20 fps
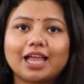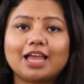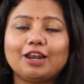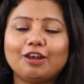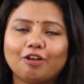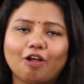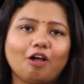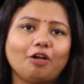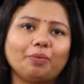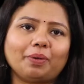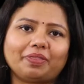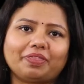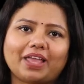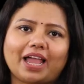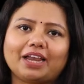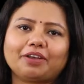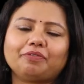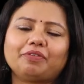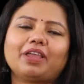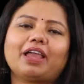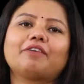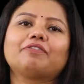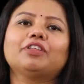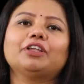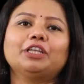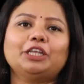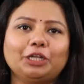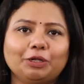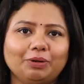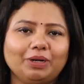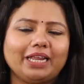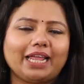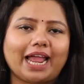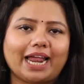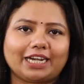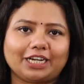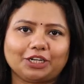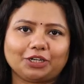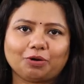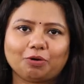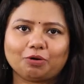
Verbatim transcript: Along with that, we have the newly added